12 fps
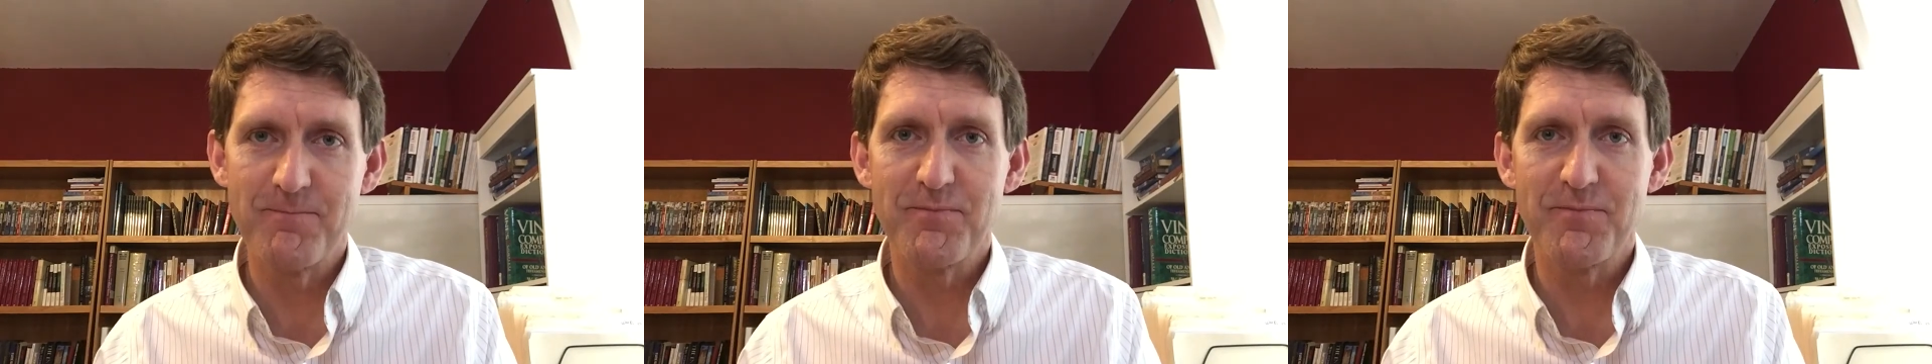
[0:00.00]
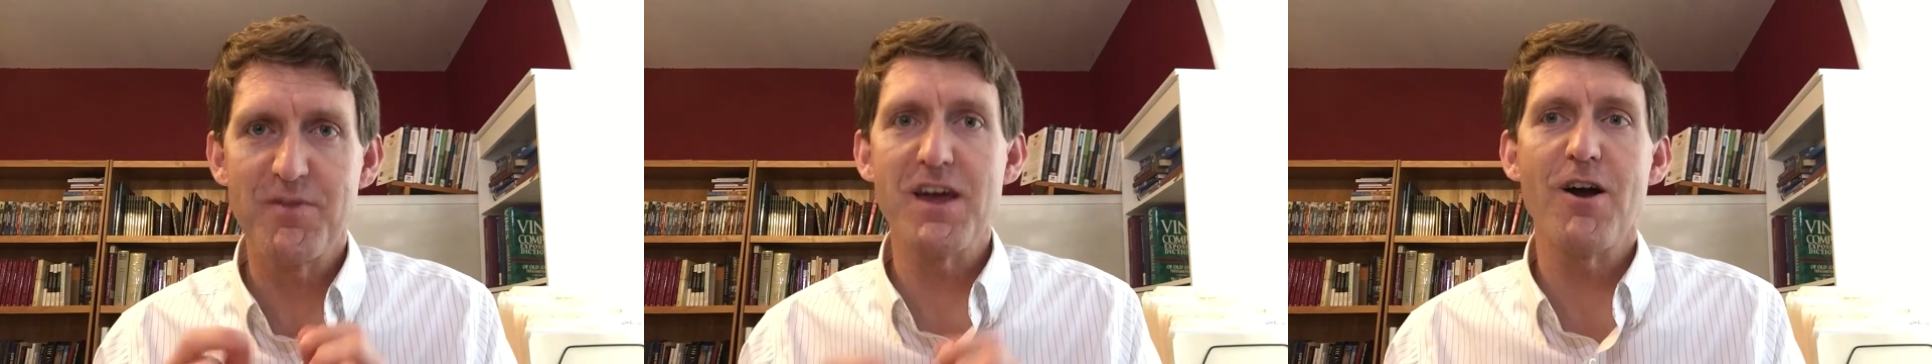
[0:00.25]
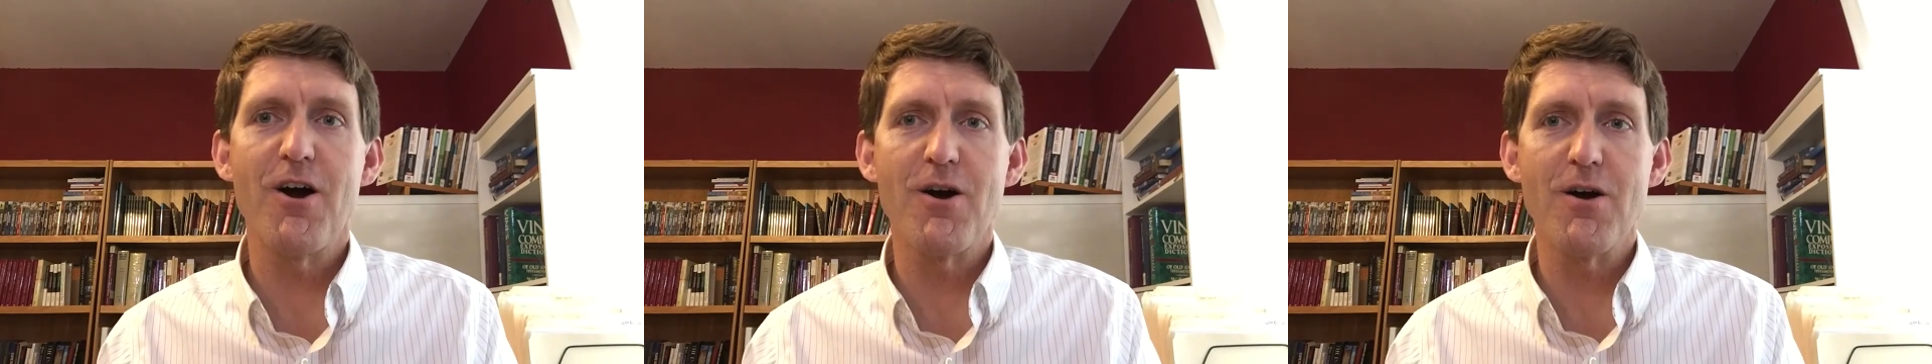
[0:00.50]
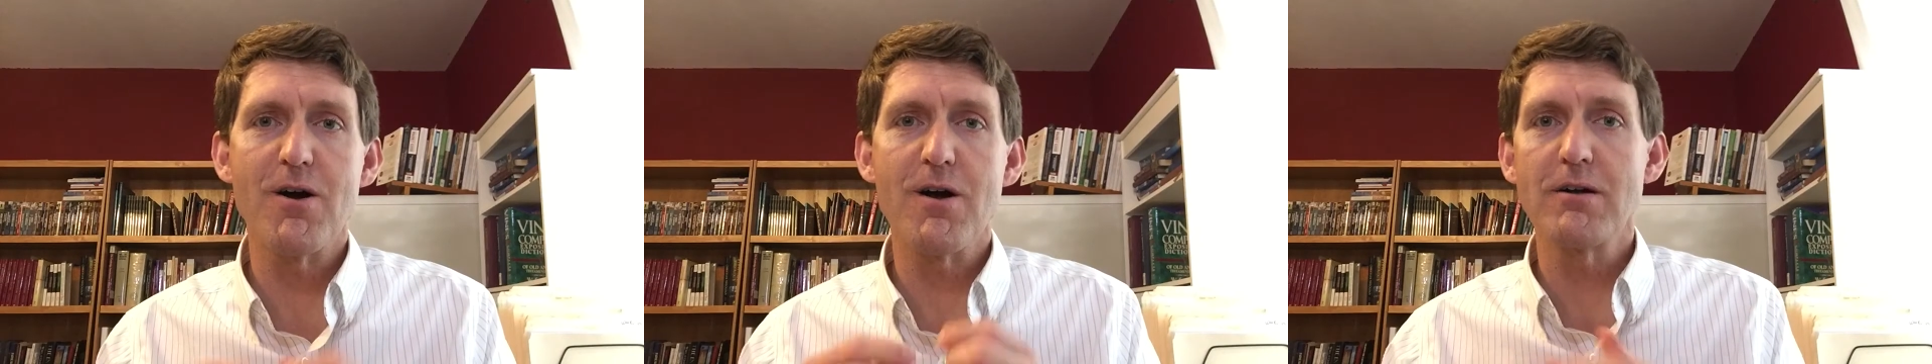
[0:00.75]
They
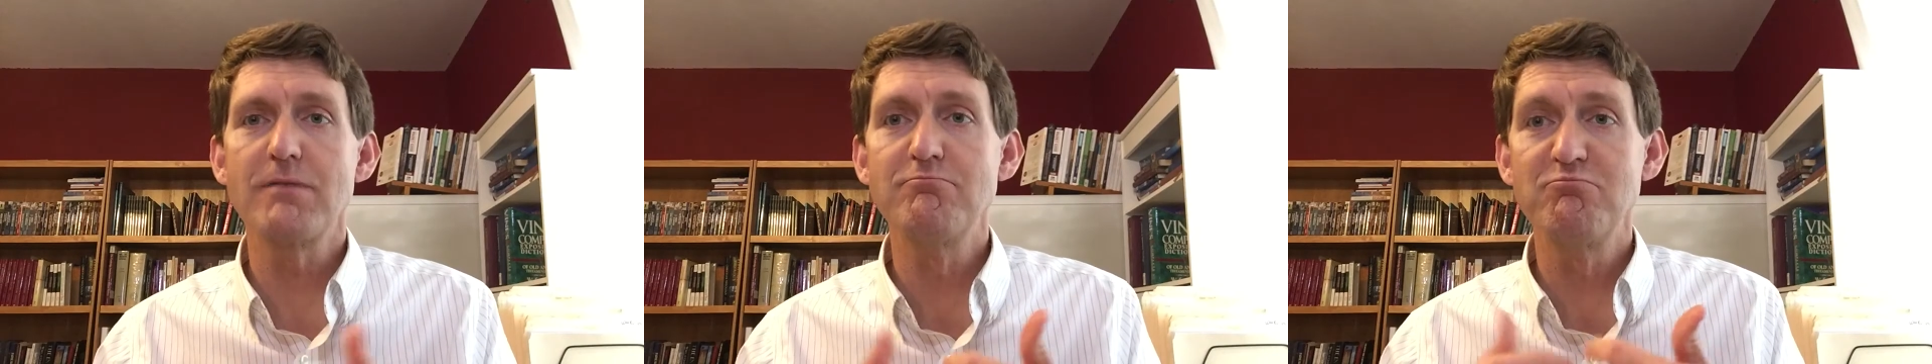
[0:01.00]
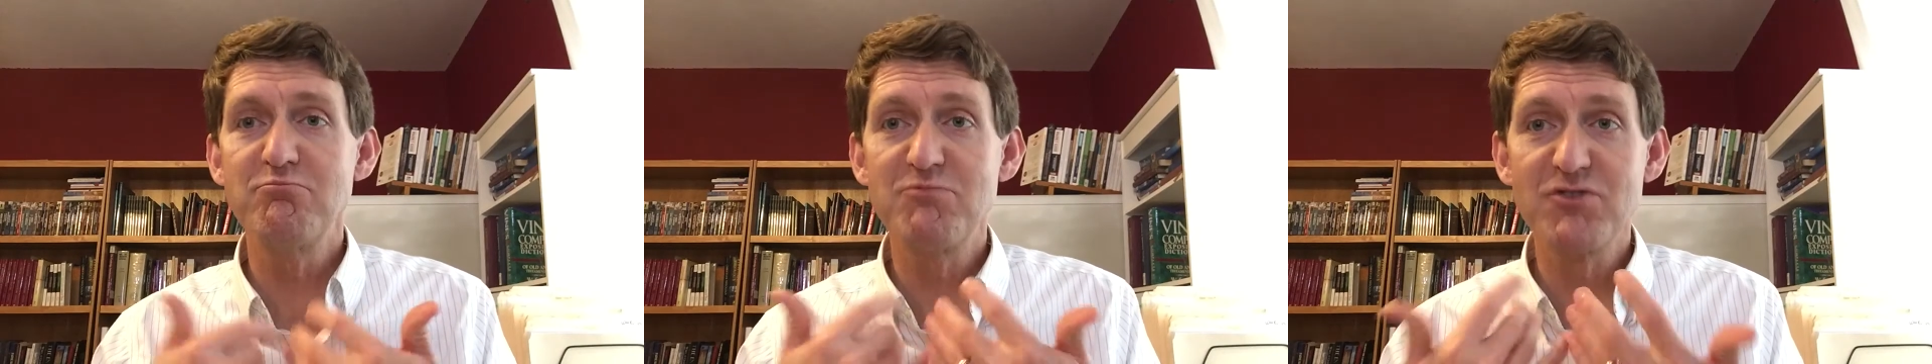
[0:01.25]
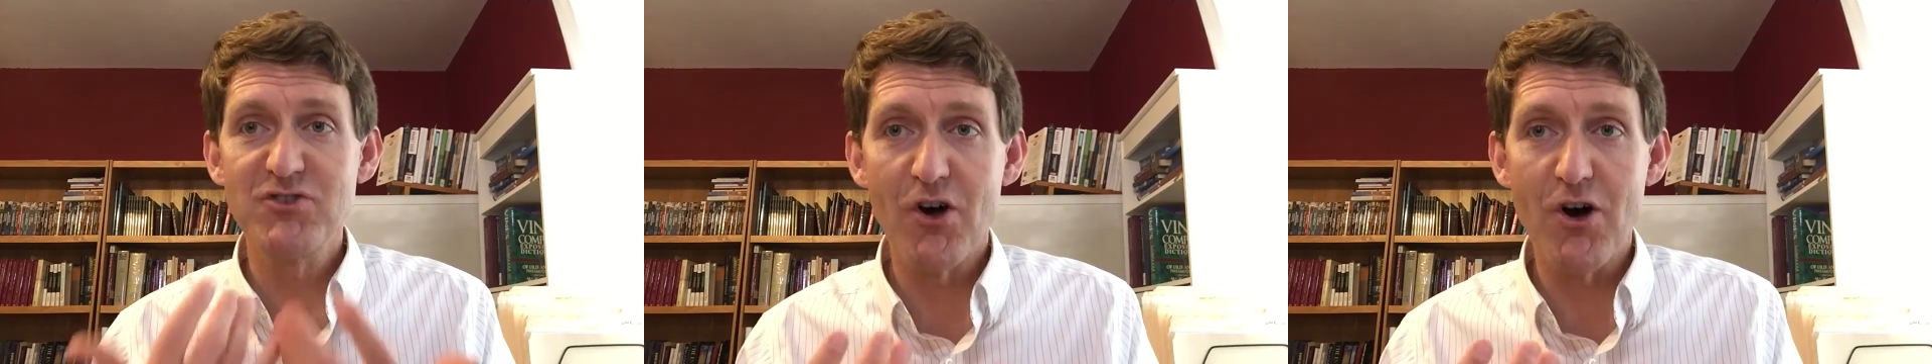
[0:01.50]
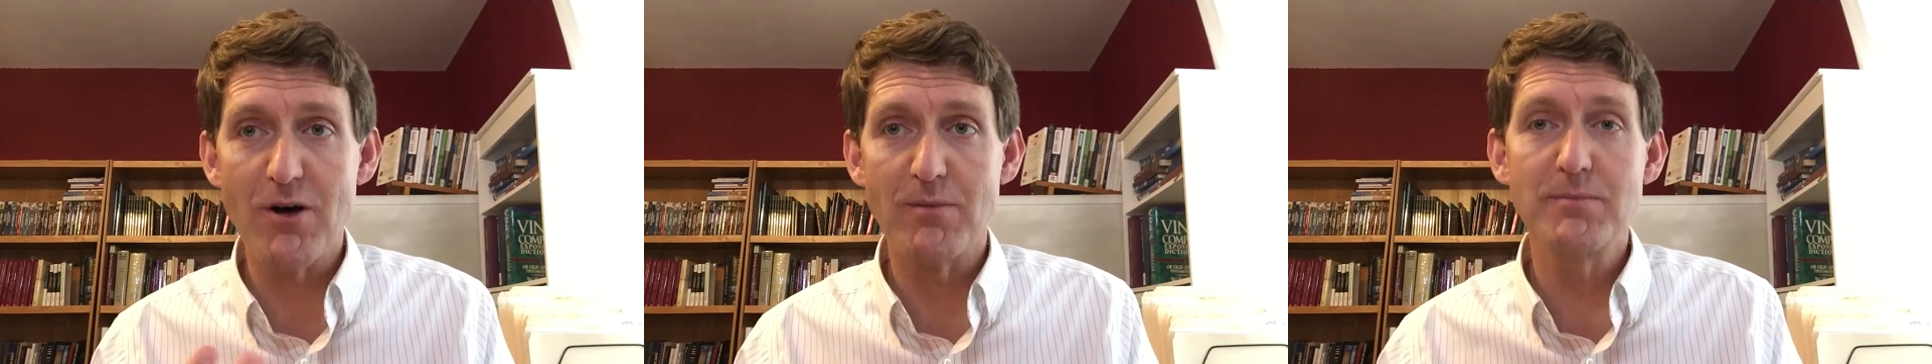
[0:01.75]
are
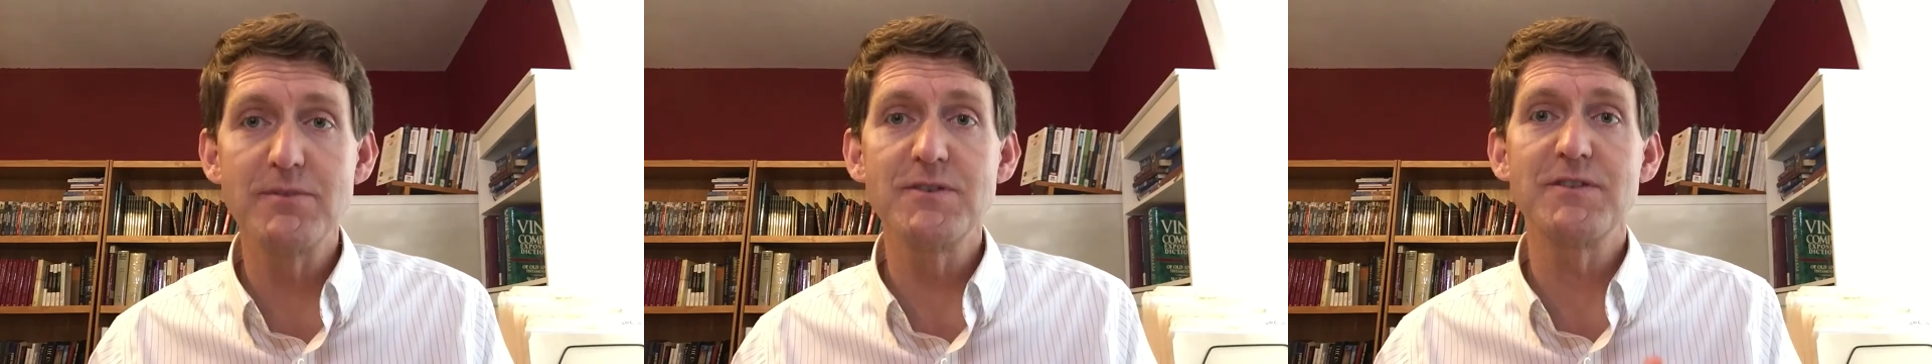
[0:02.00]
psalms,